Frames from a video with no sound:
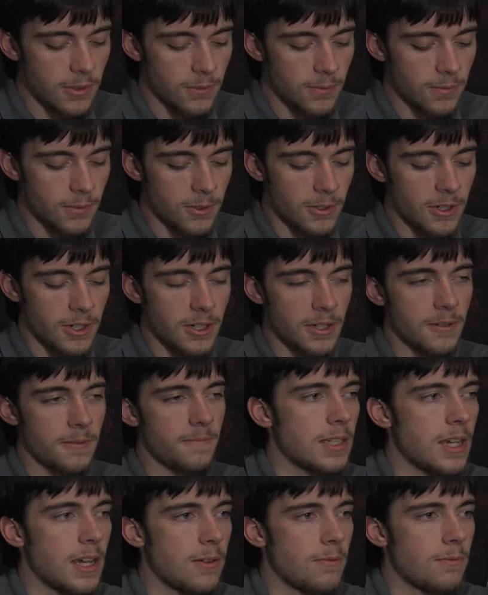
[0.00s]
for
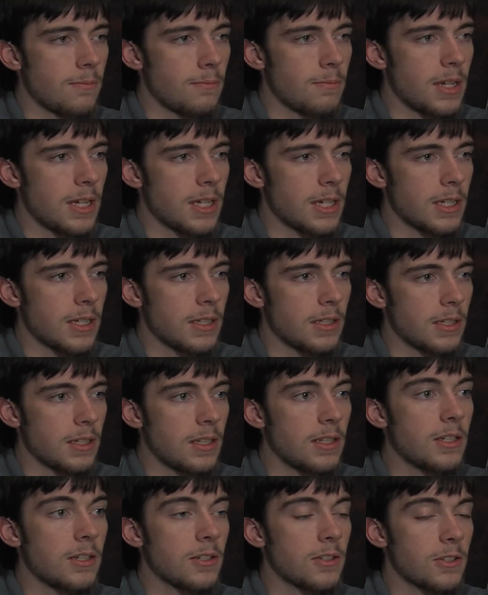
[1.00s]
Kevin Bacon,
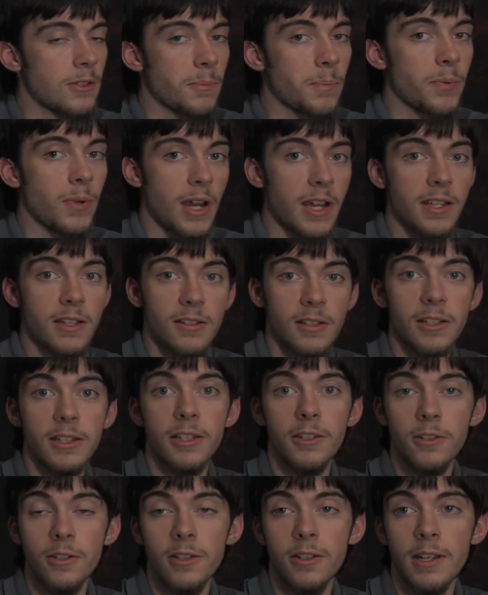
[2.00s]
he is surprisingly
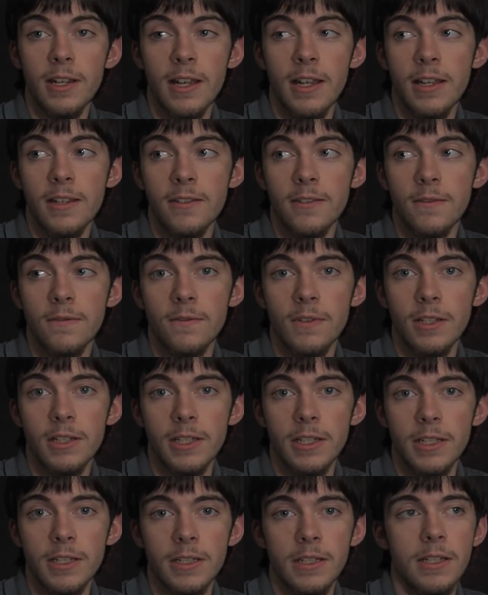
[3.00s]
good as the
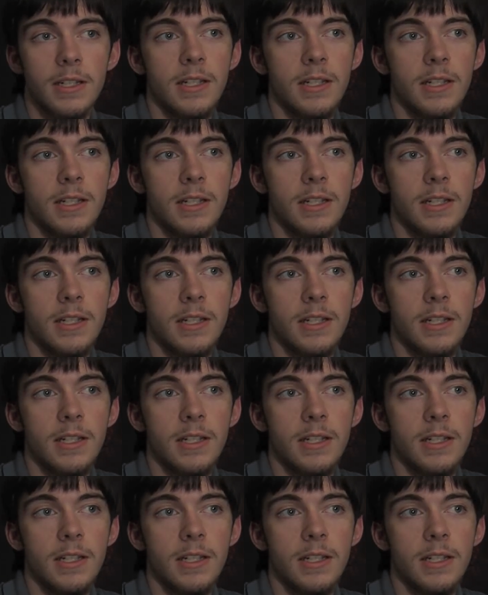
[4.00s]
villain.